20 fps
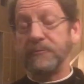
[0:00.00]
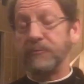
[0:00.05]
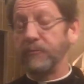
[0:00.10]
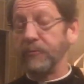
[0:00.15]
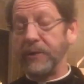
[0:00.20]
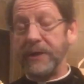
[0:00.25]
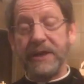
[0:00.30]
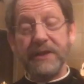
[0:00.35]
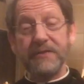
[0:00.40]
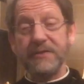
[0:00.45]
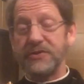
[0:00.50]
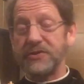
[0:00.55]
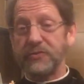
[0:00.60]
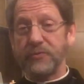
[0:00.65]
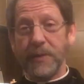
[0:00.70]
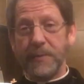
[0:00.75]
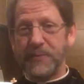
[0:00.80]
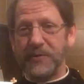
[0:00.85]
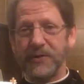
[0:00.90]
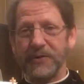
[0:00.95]
reading the
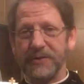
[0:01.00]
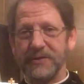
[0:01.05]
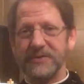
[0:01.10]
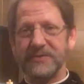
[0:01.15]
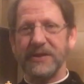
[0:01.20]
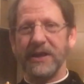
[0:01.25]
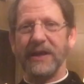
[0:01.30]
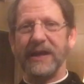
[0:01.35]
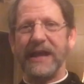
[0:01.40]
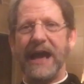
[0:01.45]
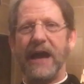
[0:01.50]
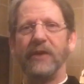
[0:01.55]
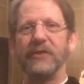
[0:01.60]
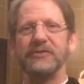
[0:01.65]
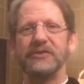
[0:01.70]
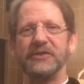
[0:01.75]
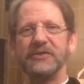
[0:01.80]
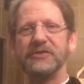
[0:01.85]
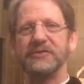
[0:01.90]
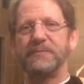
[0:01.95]
scriptures
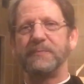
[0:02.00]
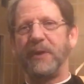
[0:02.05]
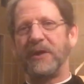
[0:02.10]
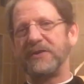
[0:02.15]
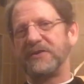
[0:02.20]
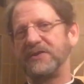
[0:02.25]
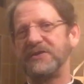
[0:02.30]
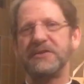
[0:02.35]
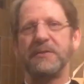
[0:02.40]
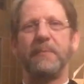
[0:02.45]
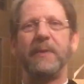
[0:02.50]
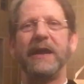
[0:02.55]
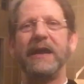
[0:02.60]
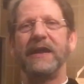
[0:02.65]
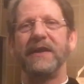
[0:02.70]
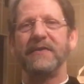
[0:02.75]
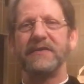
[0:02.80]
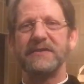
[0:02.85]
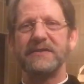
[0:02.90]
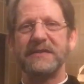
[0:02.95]
allows us.
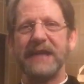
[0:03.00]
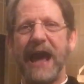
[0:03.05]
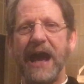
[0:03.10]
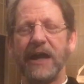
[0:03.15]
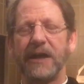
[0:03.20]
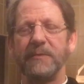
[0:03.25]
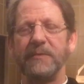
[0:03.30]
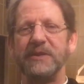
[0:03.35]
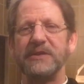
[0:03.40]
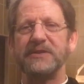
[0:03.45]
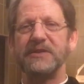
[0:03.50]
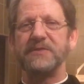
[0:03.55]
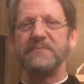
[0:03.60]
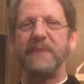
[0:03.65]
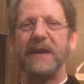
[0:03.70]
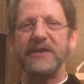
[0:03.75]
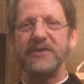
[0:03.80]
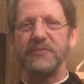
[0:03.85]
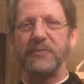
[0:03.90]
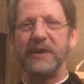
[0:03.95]
Participating in the sacraments as
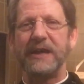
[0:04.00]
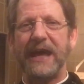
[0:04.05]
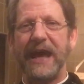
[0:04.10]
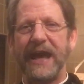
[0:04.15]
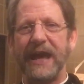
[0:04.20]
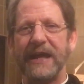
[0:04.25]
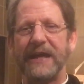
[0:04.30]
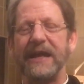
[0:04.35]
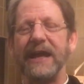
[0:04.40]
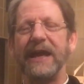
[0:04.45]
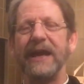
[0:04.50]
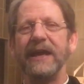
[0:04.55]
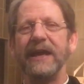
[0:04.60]
best we can.